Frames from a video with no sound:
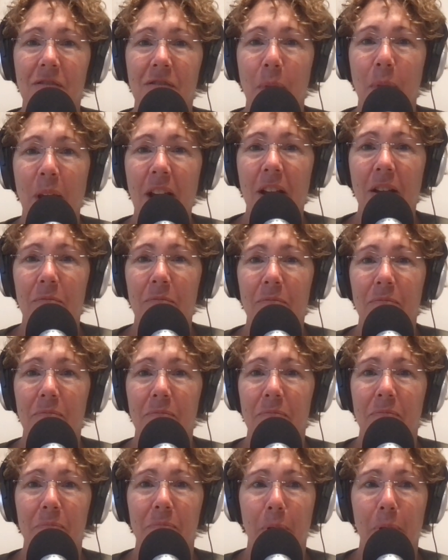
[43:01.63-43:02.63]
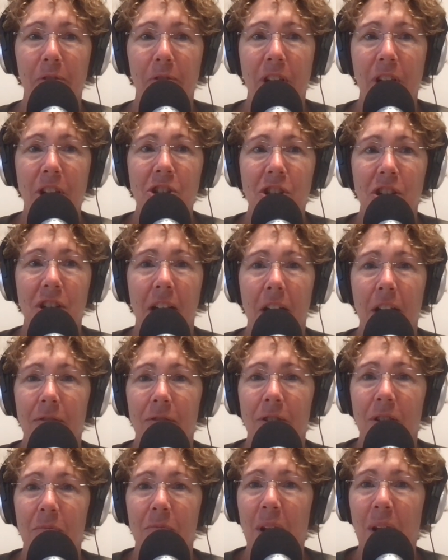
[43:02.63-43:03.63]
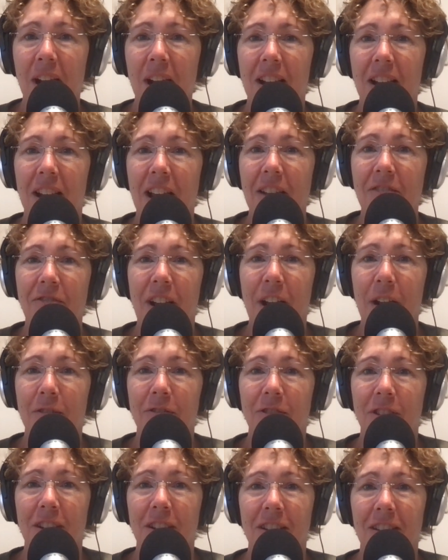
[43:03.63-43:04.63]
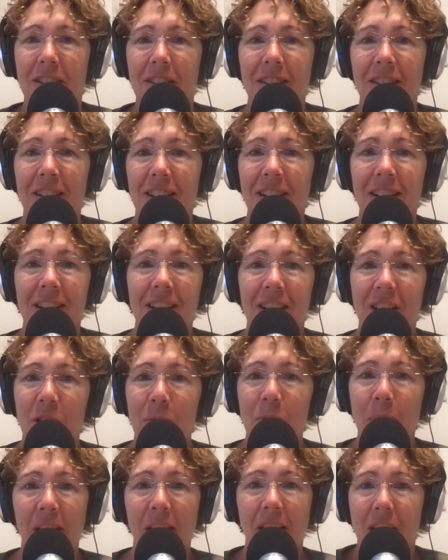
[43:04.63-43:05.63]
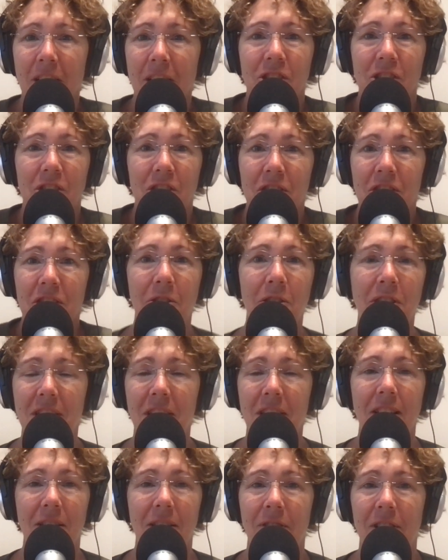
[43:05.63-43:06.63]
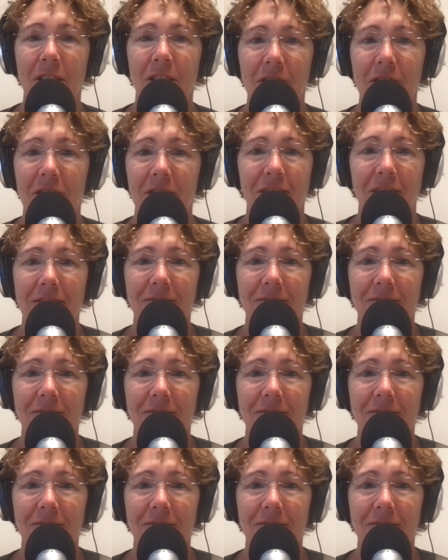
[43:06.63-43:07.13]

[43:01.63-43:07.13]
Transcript: make a profession out of it and make a life out of it. And oh my gosh, it's just so exciting what you're doing.